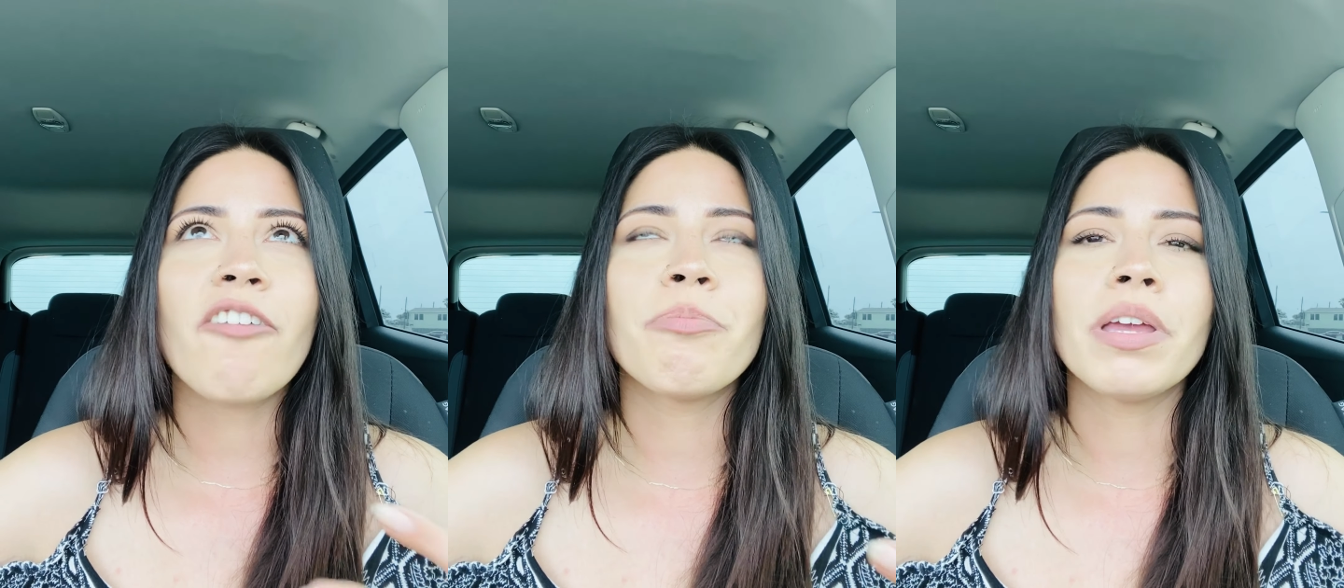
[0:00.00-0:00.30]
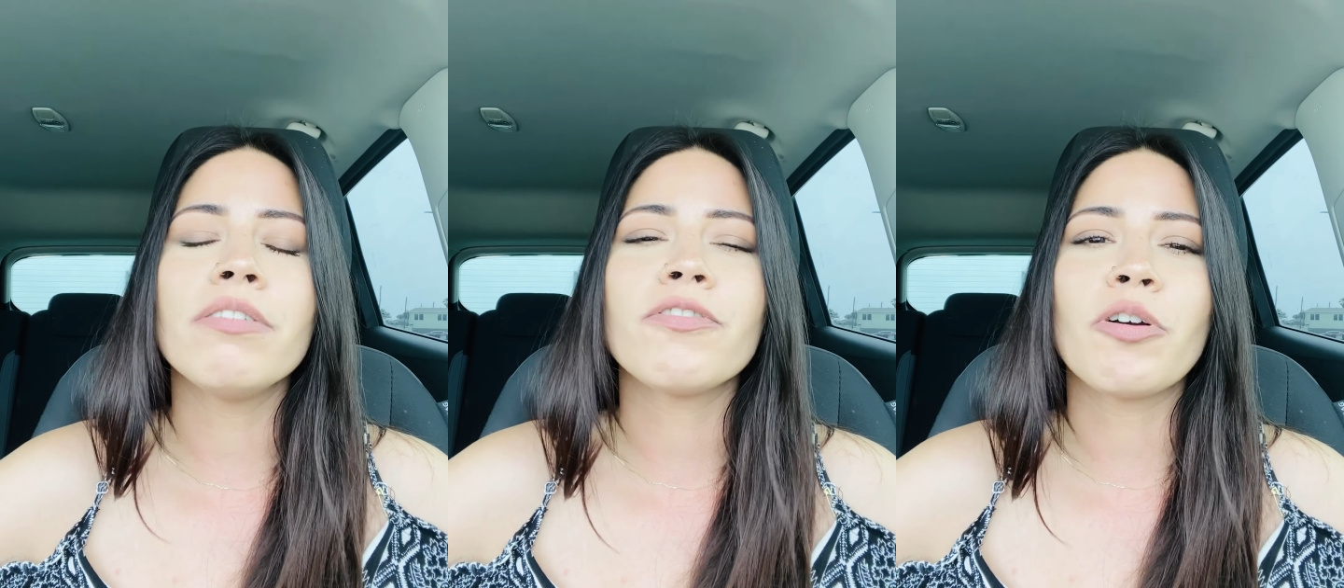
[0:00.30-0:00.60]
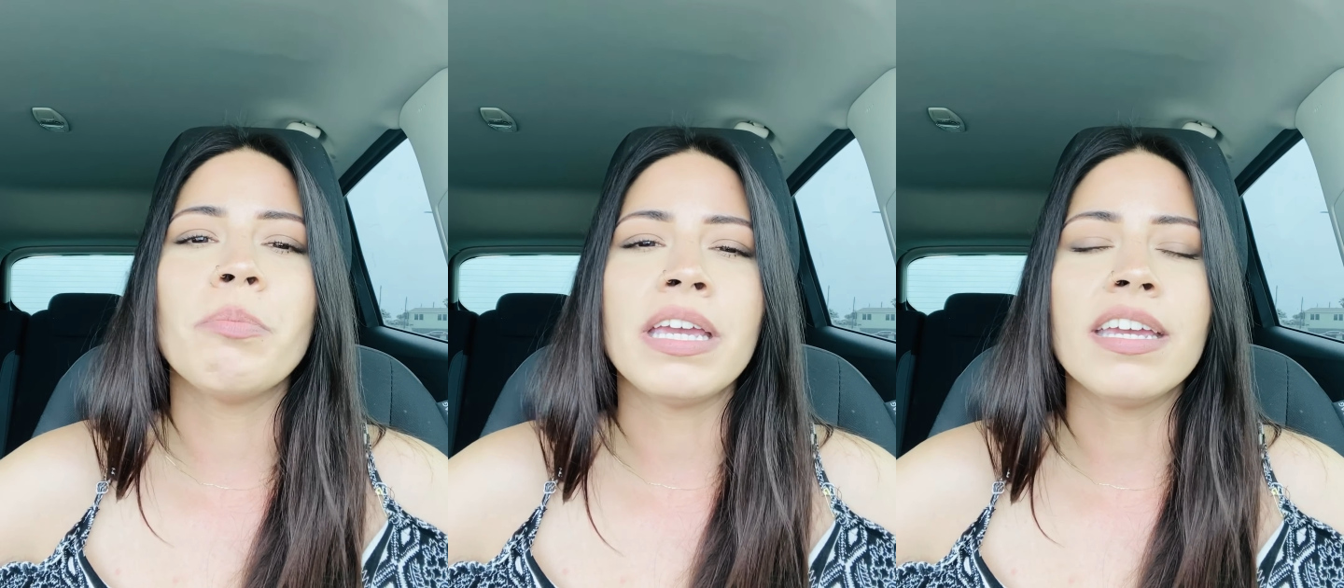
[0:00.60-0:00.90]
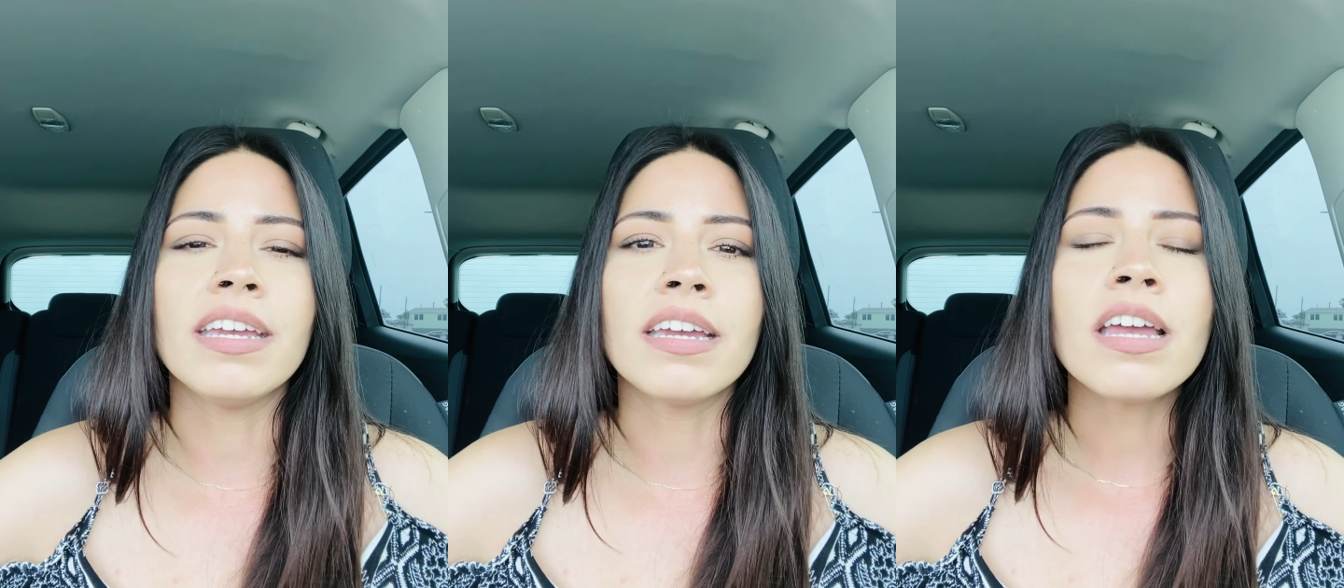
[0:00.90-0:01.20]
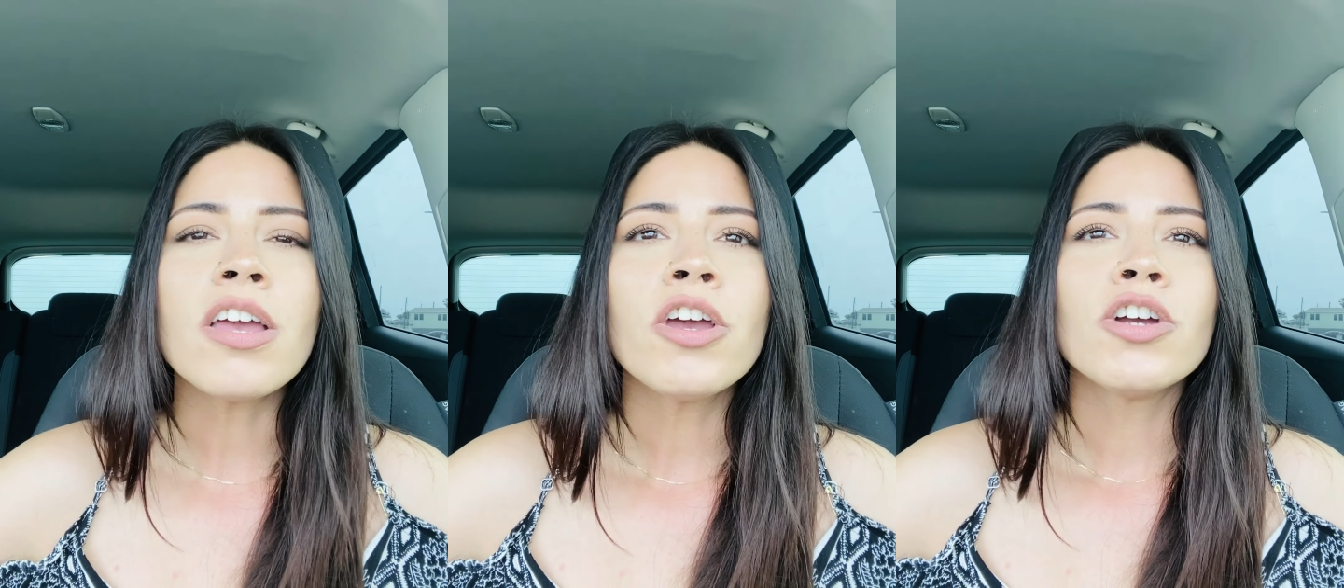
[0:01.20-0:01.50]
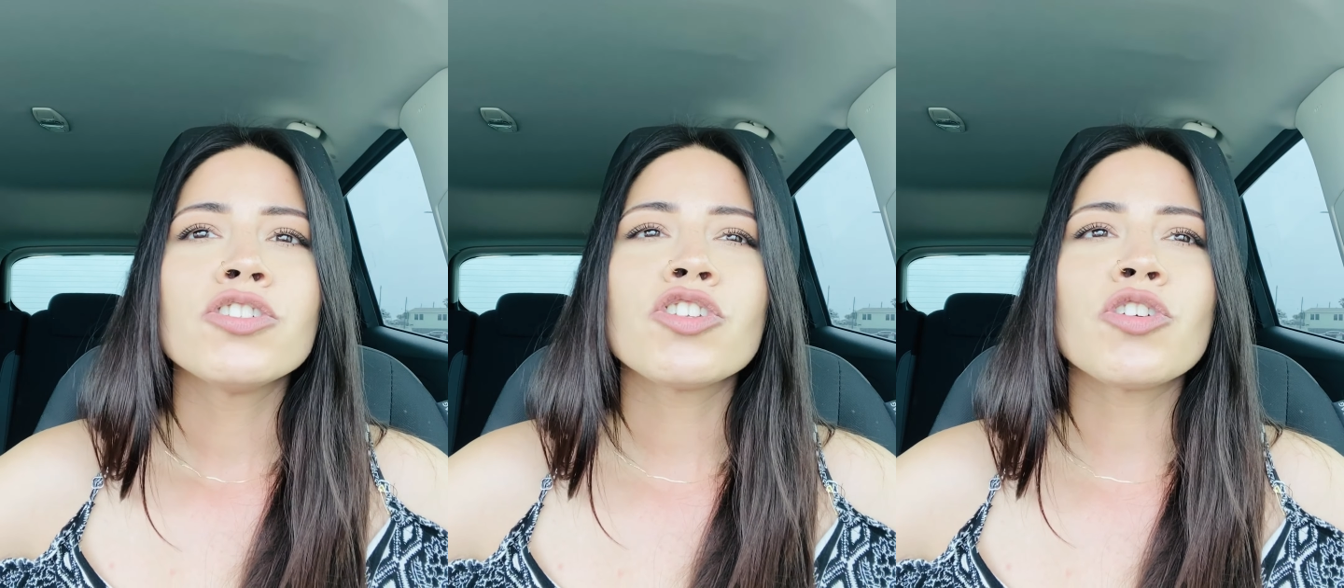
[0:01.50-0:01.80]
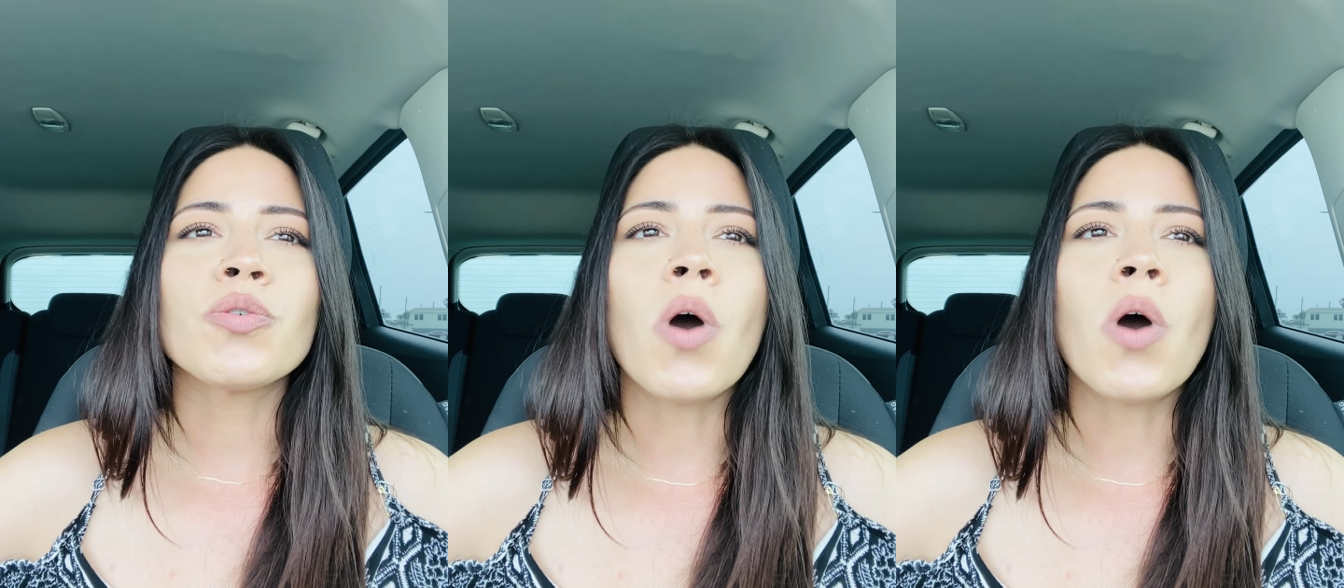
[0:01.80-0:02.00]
been for me to